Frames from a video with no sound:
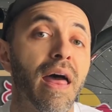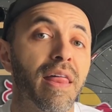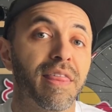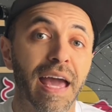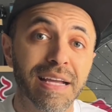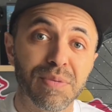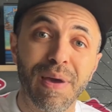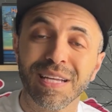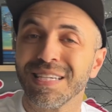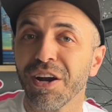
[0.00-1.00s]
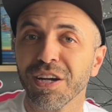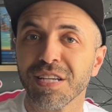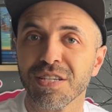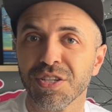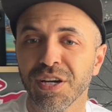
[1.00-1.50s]
Thanks, Mick. Derek
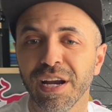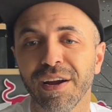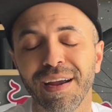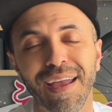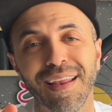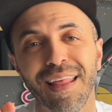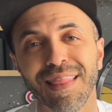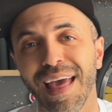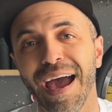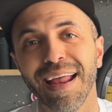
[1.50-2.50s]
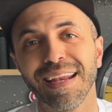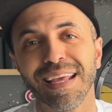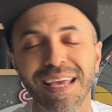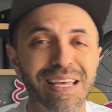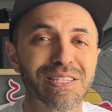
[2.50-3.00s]
Duster here, and that
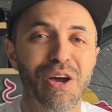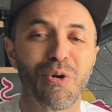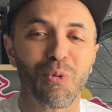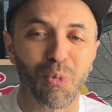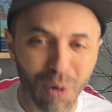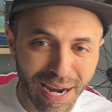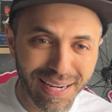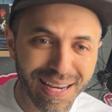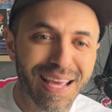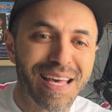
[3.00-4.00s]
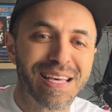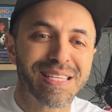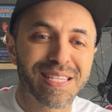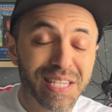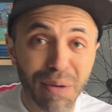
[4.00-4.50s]
is right.
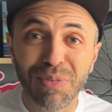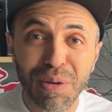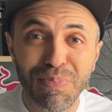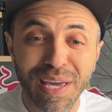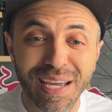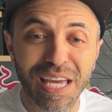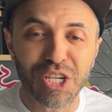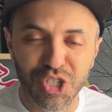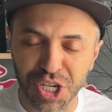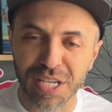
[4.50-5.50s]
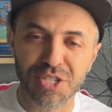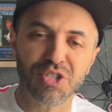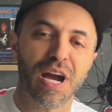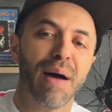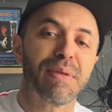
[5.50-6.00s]
Something big just
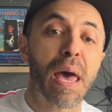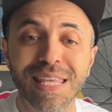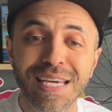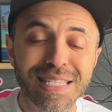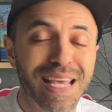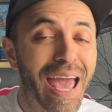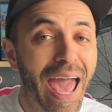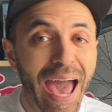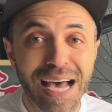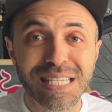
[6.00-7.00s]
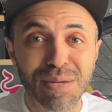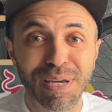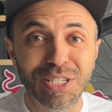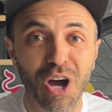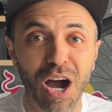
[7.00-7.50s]
dropped. This has to
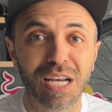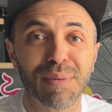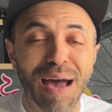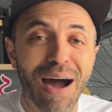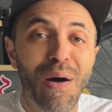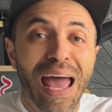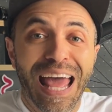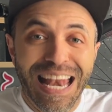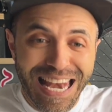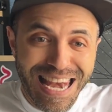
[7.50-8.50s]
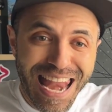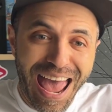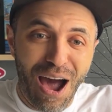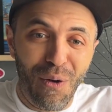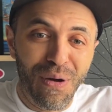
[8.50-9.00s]
be talked about
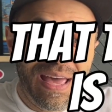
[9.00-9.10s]
now.